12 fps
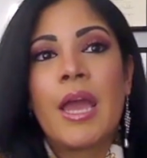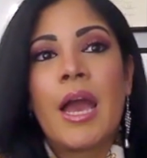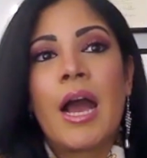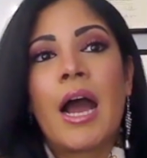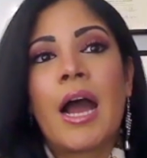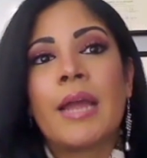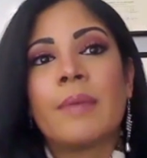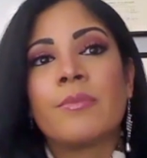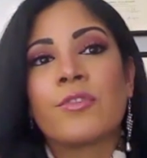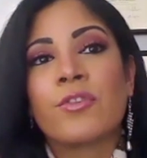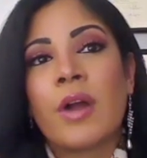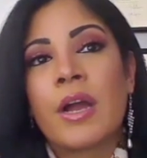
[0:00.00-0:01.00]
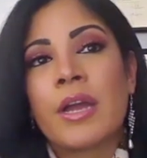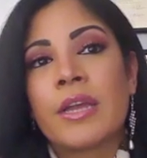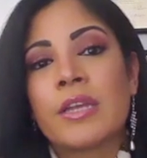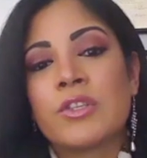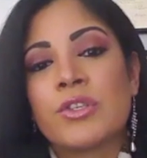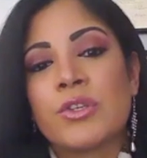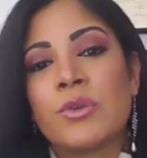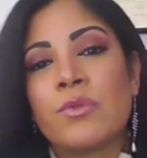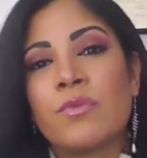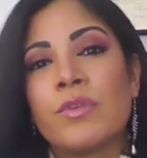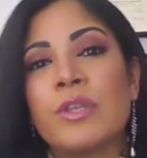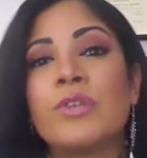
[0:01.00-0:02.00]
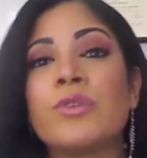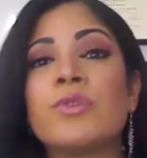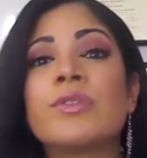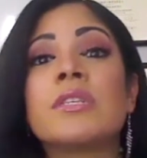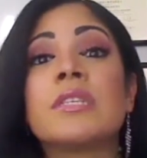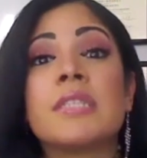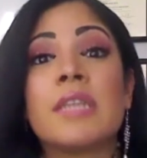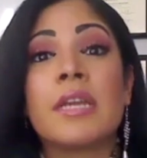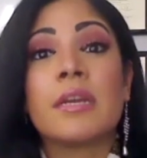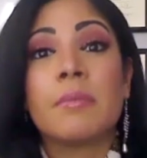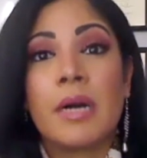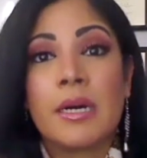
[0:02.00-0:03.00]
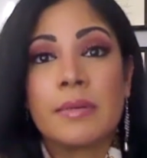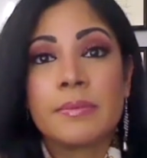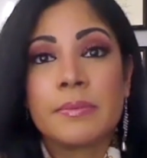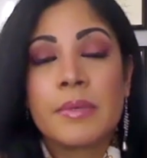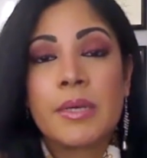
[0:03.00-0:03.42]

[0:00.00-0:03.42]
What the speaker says: I am trying to reduce the stigma